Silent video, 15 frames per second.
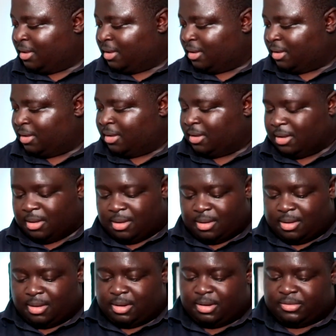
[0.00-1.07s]

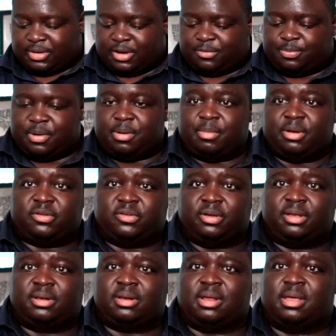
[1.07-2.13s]
that's pretty much
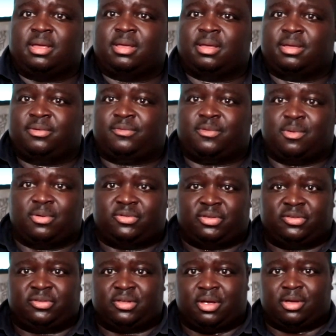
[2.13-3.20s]
it. Of course,
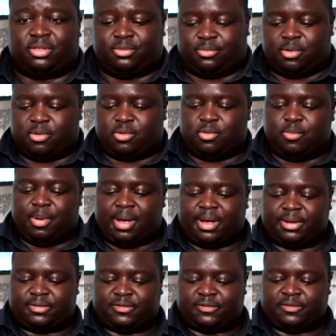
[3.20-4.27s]
this is the other Roku
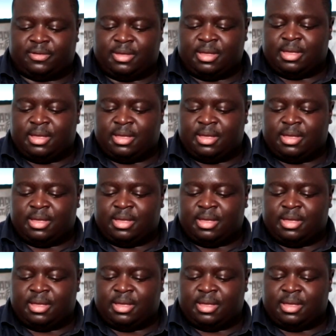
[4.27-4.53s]
box.